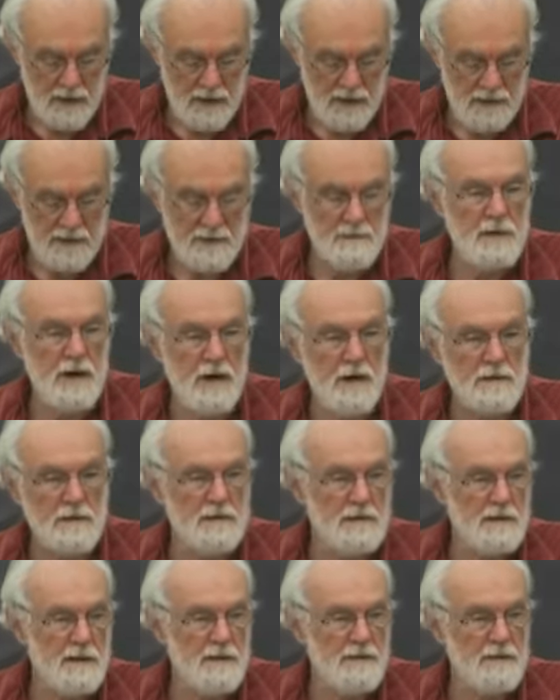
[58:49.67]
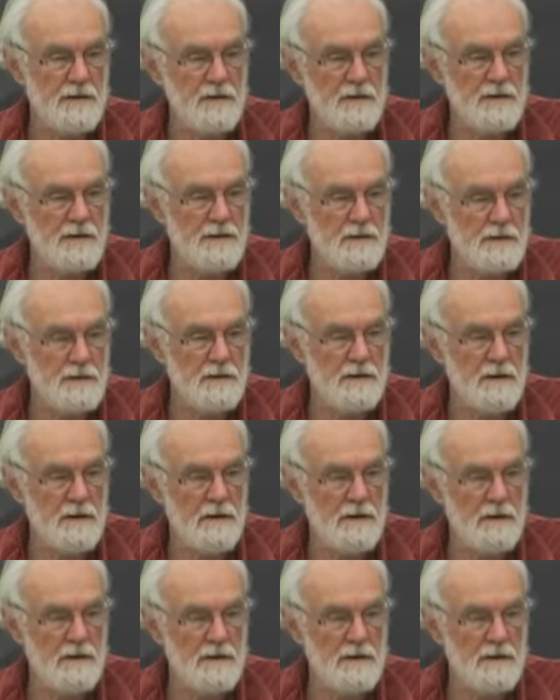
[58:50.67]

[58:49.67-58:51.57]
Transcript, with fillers: That's in Marx's definition, you know.